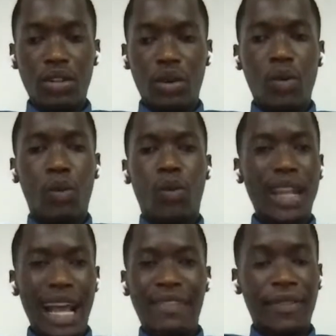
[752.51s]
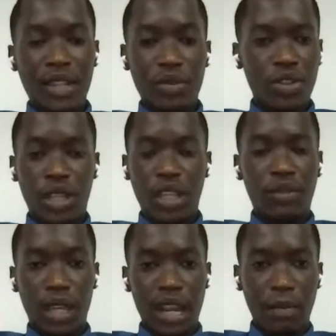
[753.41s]
What advice
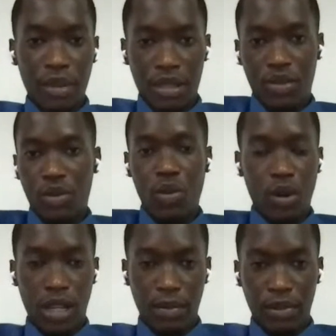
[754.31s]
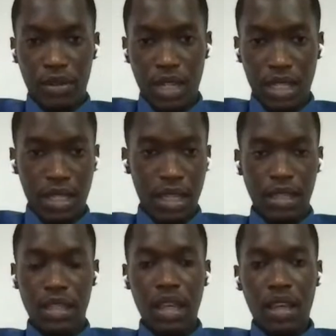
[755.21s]
would you give to a young person who walked up to you
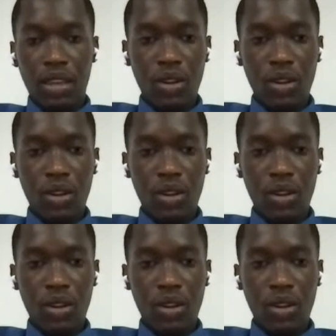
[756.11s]
and said,